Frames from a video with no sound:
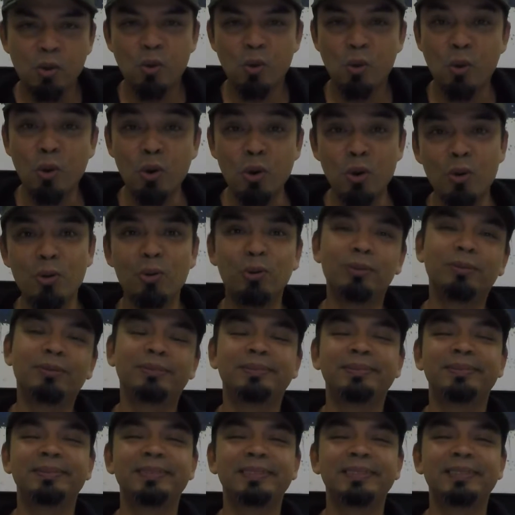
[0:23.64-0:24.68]
Hello,
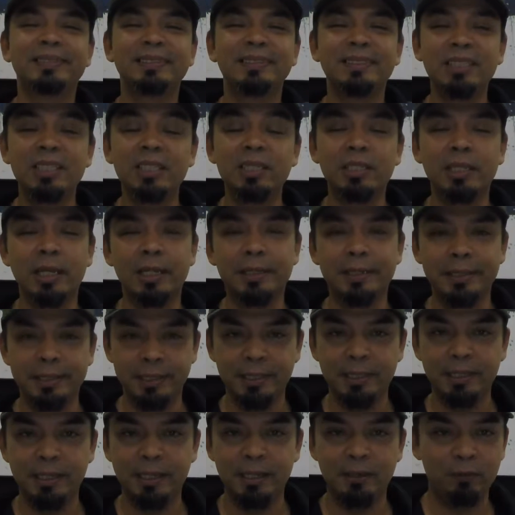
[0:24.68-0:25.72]
this is Sharin
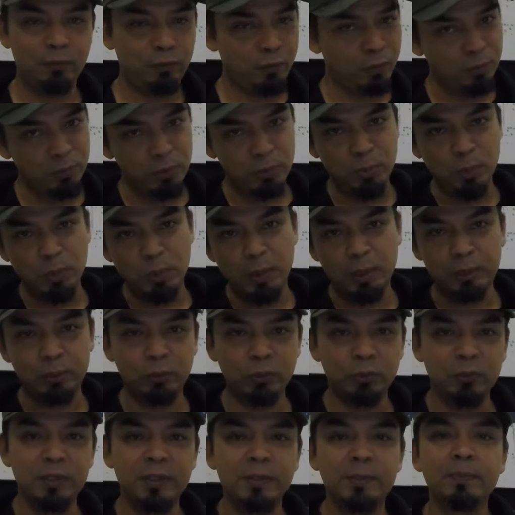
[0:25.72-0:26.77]
here again from Super Park
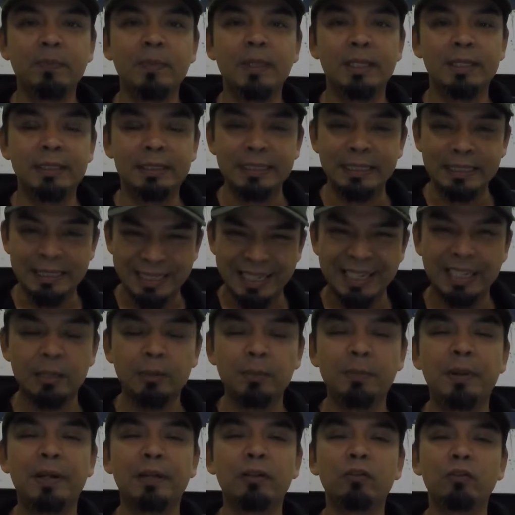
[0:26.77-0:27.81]
Trophy. This is the
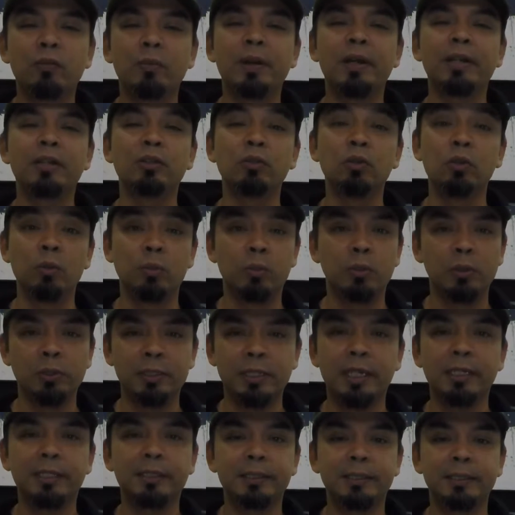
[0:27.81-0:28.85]
second part of my new
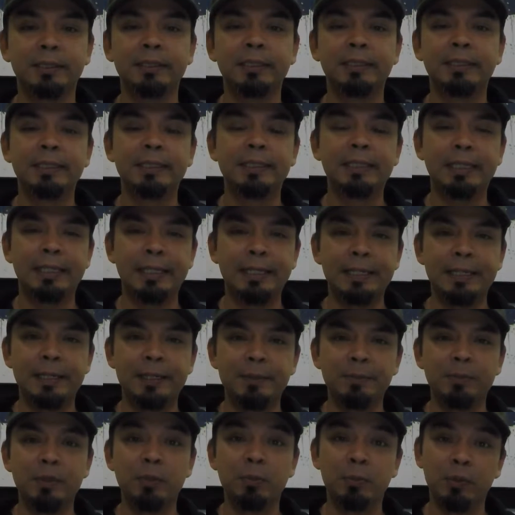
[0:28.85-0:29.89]
projects.
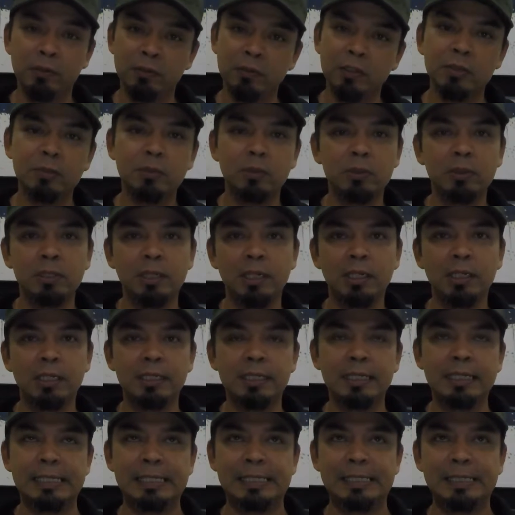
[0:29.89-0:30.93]
The previous project,
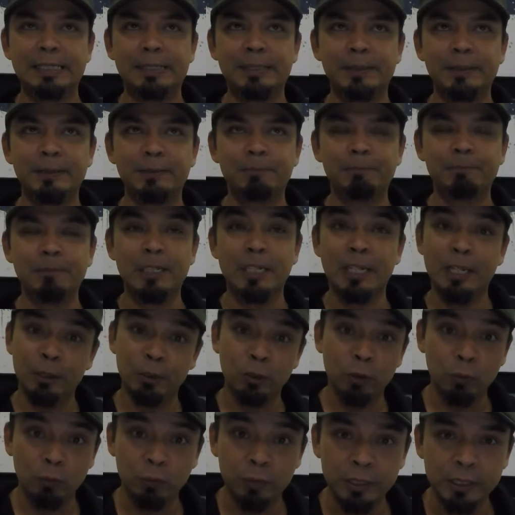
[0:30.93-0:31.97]
Land
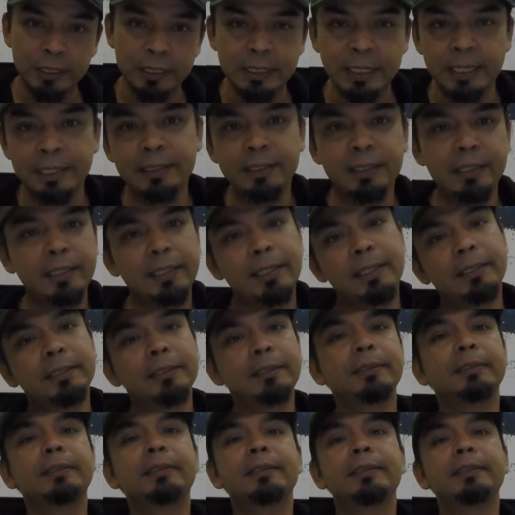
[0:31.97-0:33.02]
Rover D90
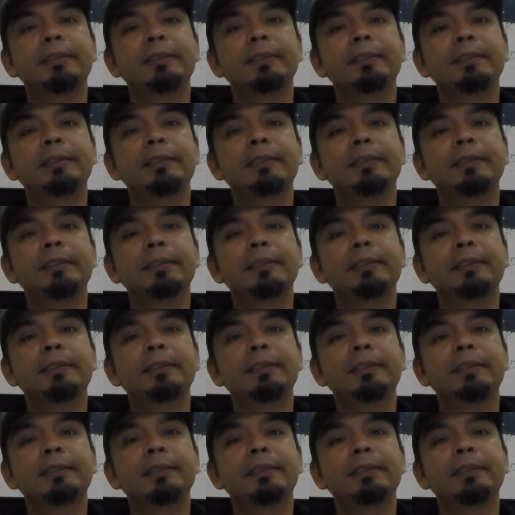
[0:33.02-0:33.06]
Can,